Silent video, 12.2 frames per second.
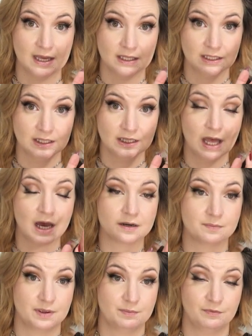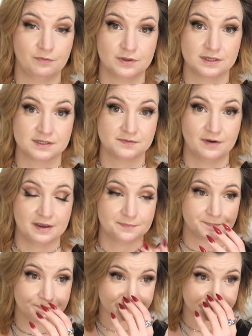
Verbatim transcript: a lot of people for this fight